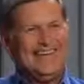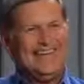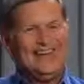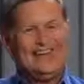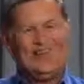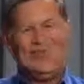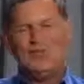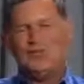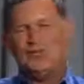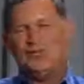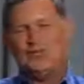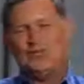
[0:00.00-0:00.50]

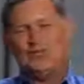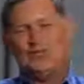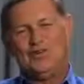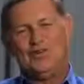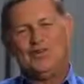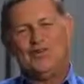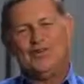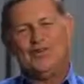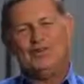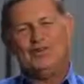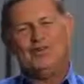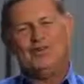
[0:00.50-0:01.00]
And it was
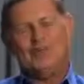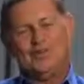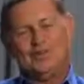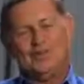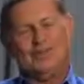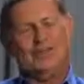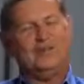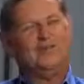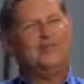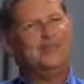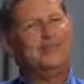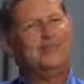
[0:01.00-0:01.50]
really
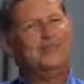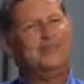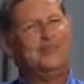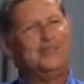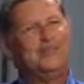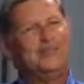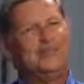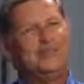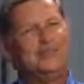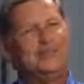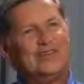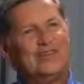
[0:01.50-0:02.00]
funny
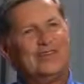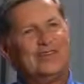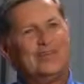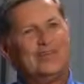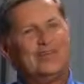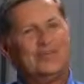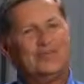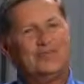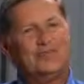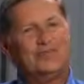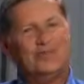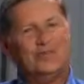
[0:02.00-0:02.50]
because
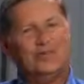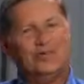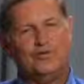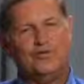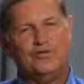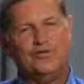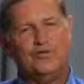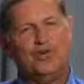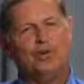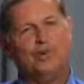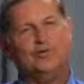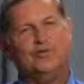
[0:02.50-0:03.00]

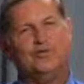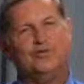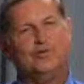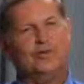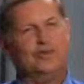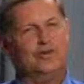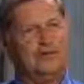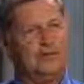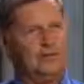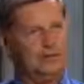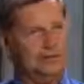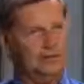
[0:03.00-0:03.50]
Bruce talked to
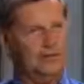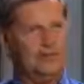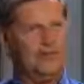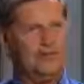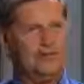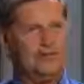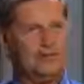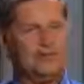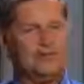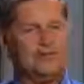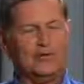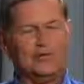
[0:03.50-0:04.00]
her, because
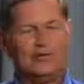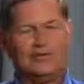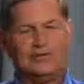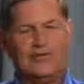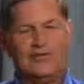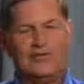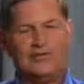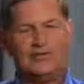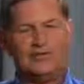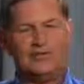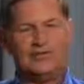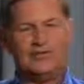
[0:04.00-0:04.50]
skeptical
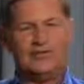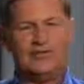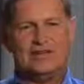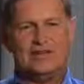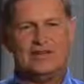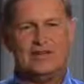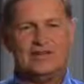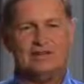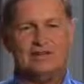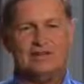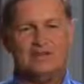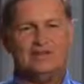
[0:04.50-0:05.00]
scientist
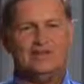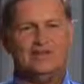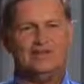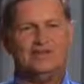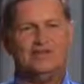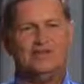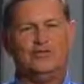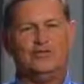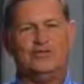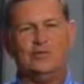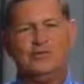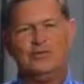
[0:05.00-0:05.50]
that he is
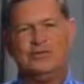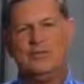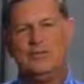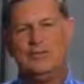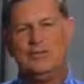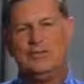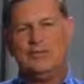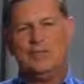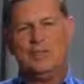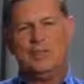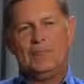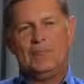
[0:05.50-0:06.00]
and should be,
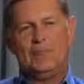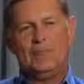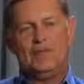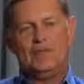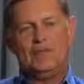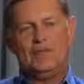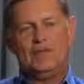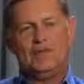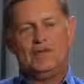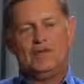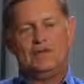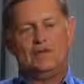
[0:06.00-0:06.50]

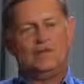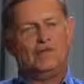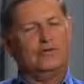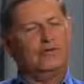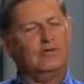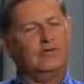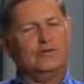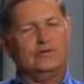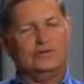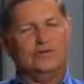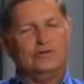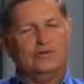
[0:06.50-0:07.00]
he talked to her
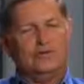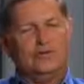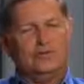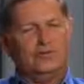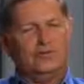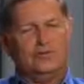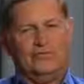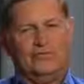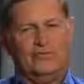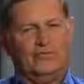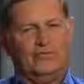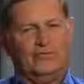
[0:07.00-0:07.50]
and said, so
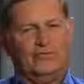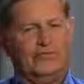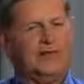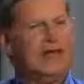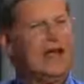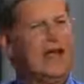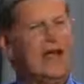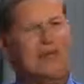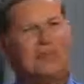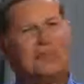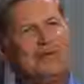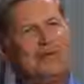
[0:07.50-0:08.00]

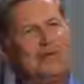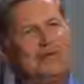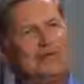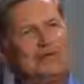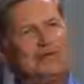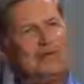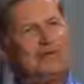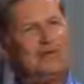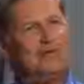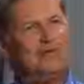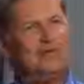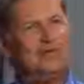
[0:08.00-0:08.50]
what happened?
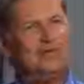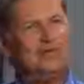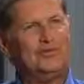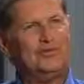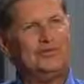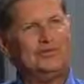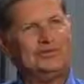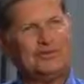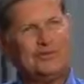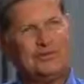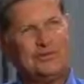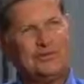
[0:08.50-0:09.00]
What was
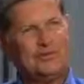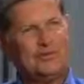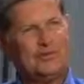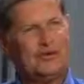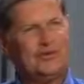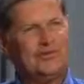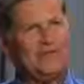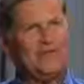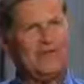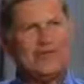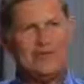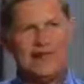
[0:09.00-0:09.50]
the deal
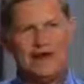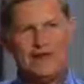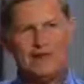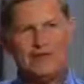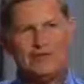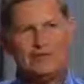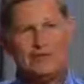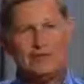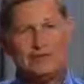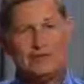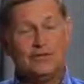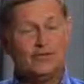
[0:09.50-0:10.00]
about that? How
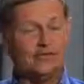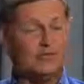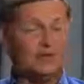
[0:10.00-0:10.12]
do you feel?